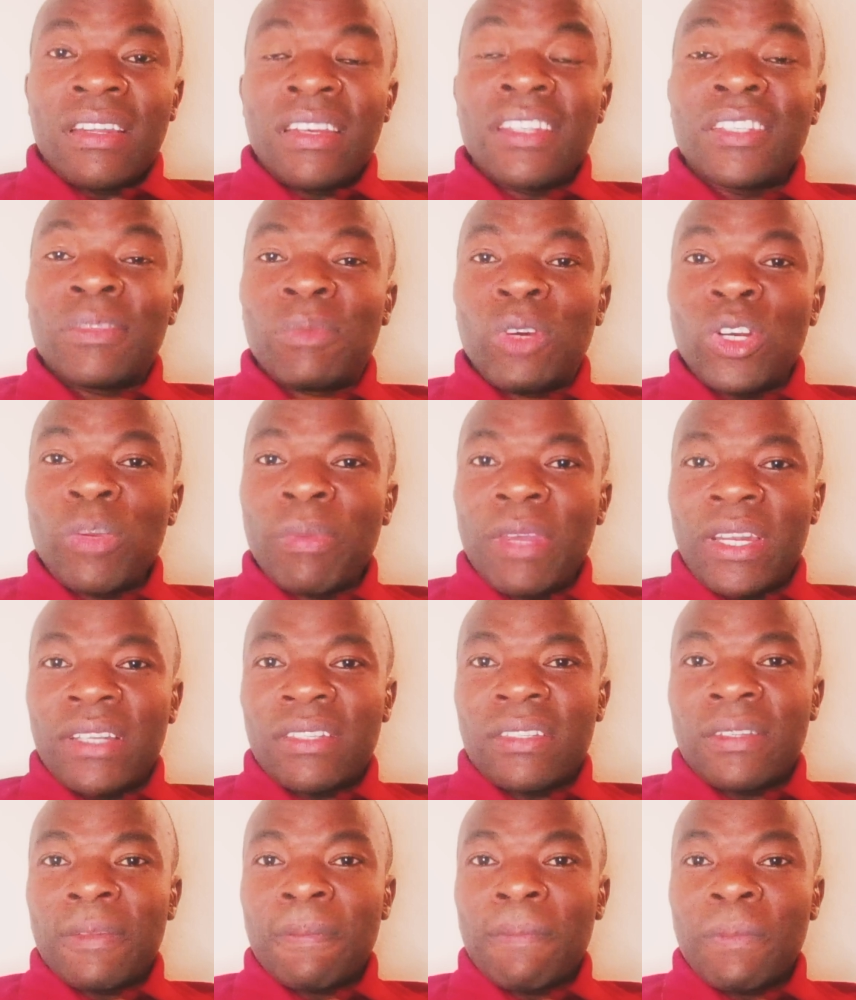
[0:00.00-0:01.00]
these
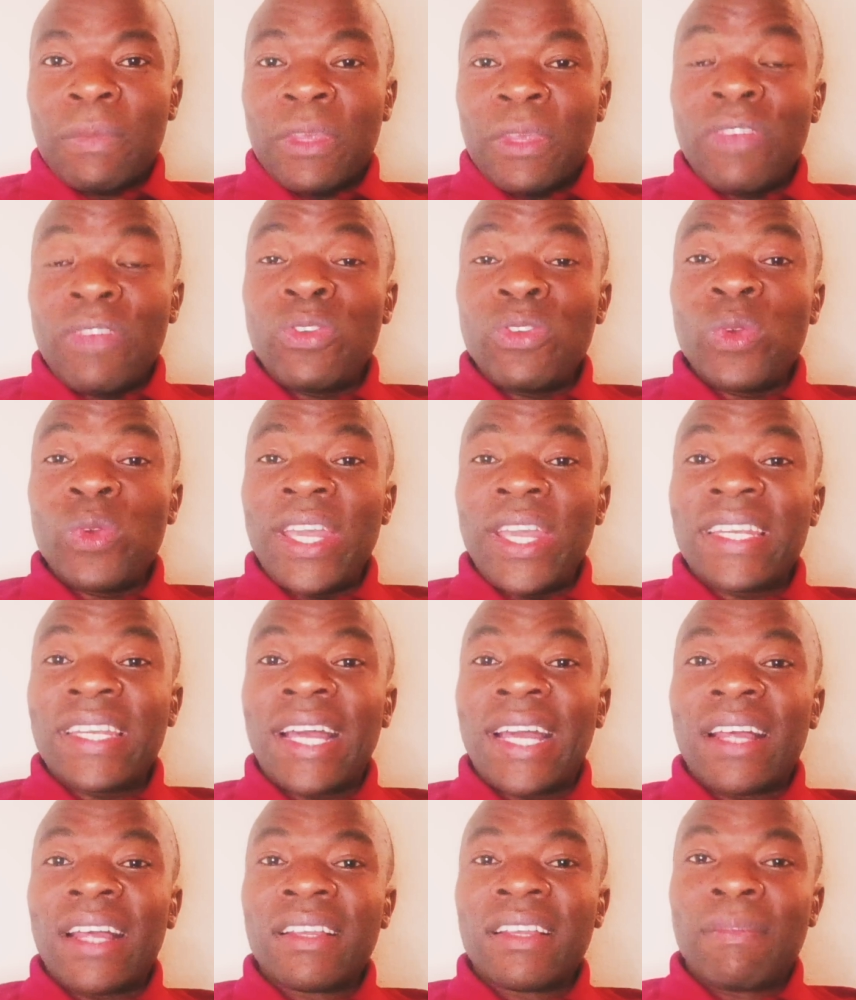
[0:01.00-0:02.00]
monuments. If you
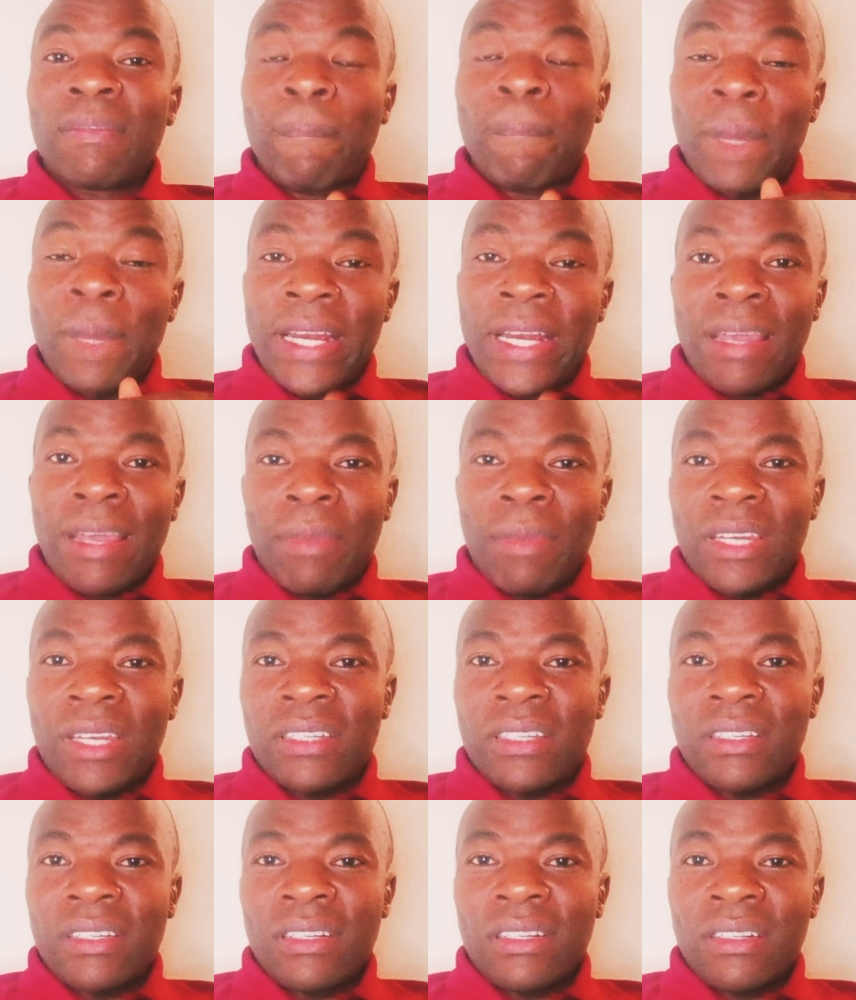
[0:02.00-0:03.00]
enter
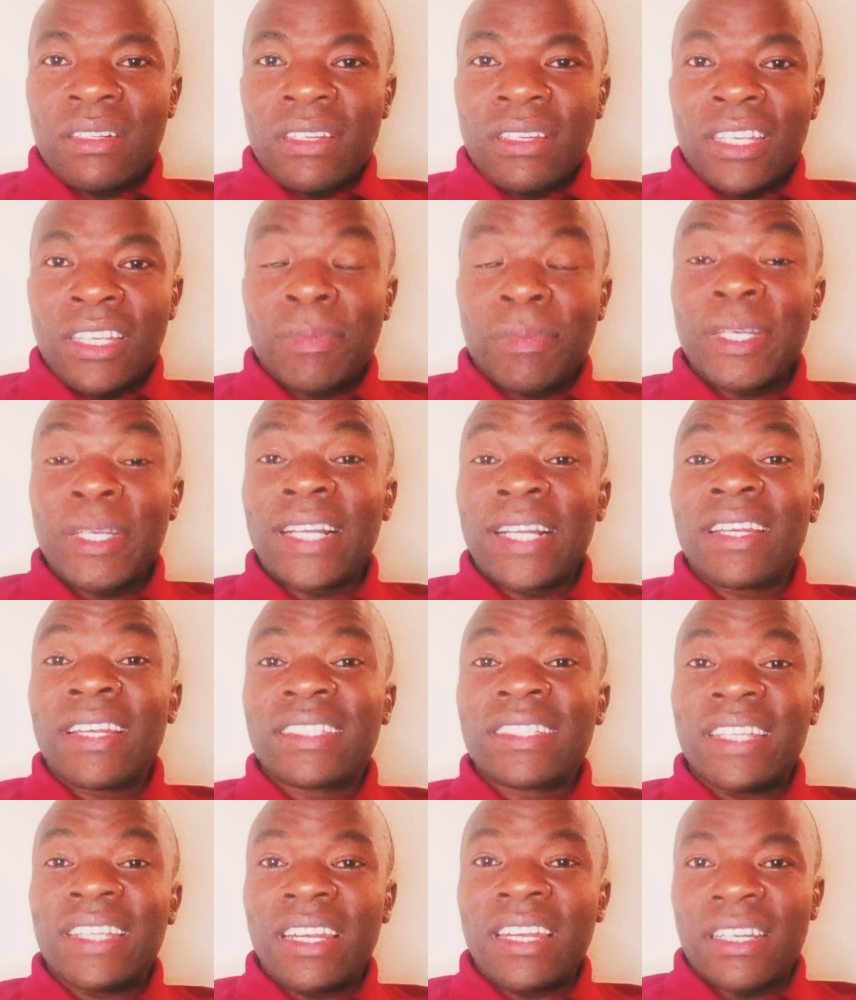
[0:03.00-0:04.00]
parliament, especially
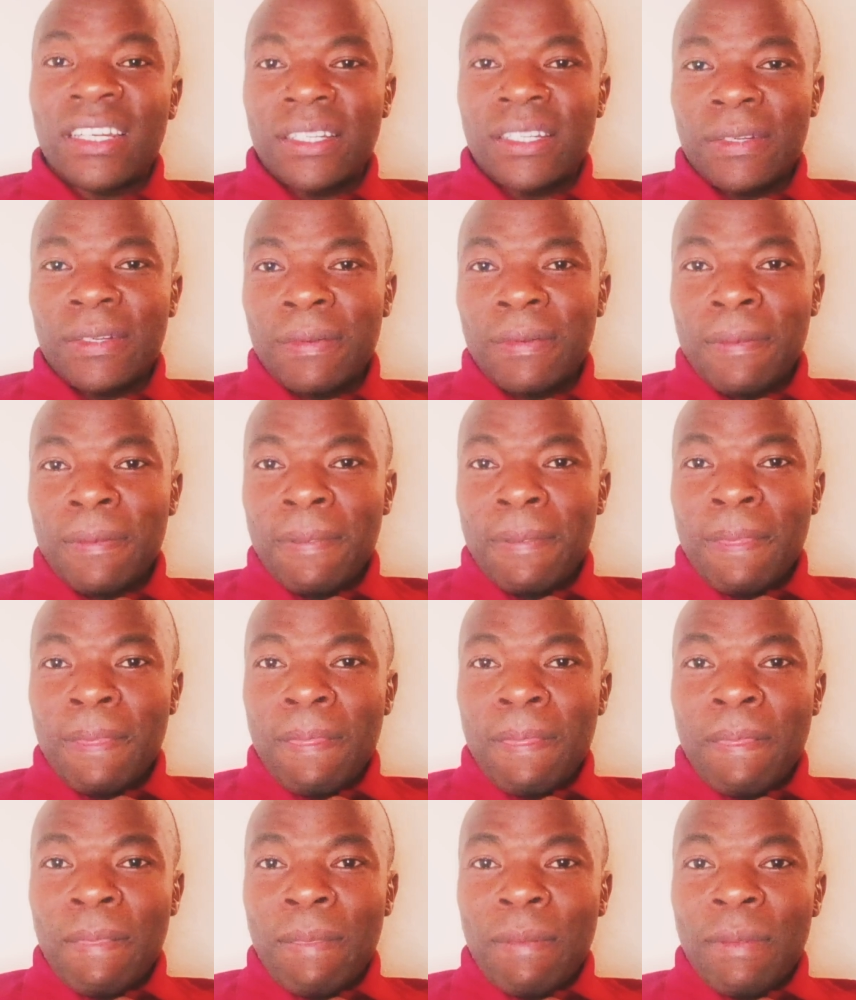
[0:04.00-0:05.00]
the Senate,
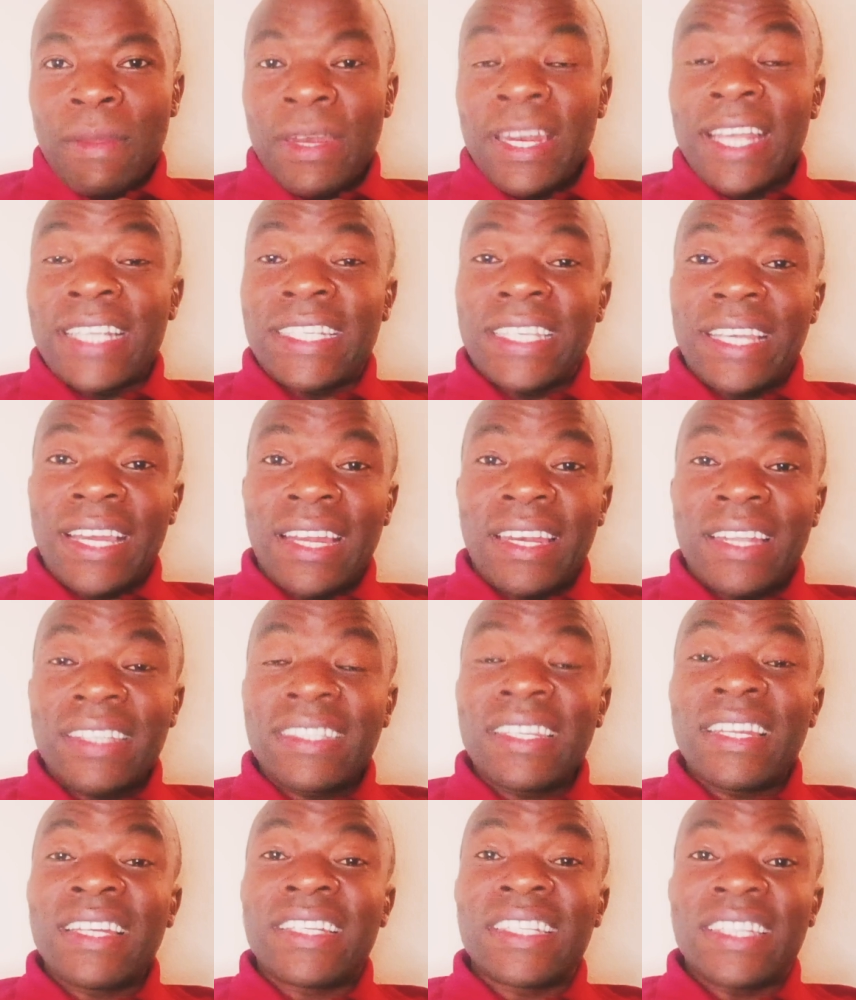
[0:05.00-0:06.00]
the chair, the
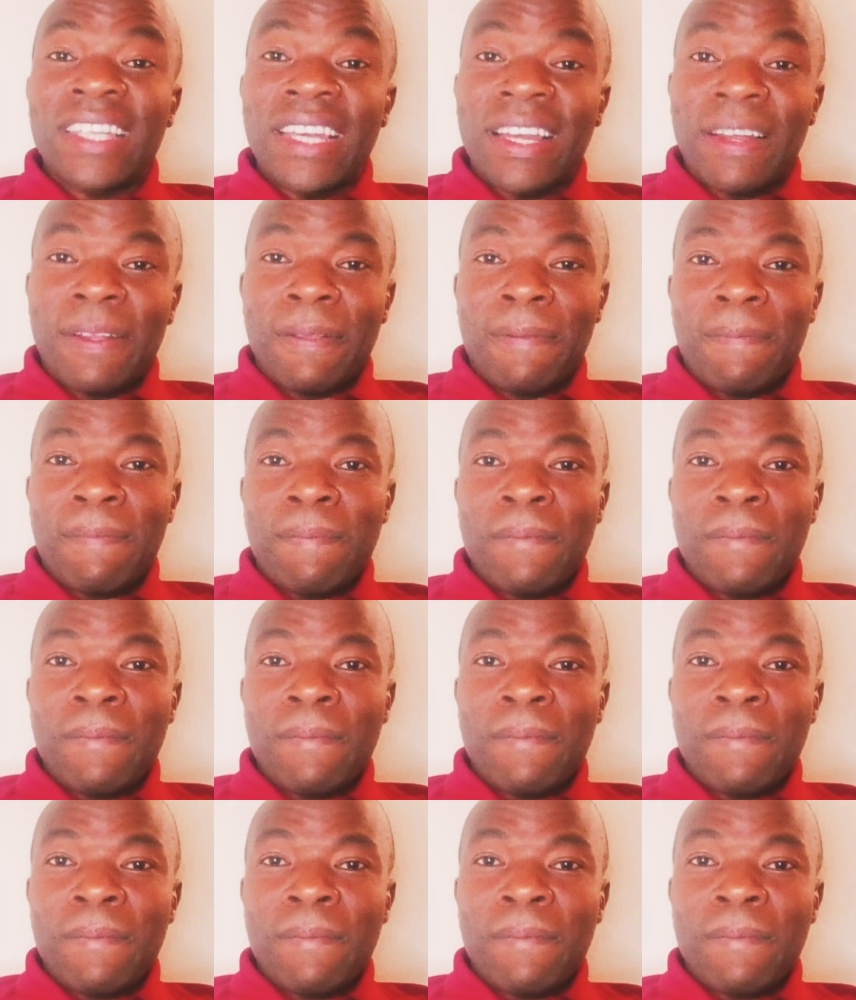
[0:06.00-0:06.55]
Senate chair,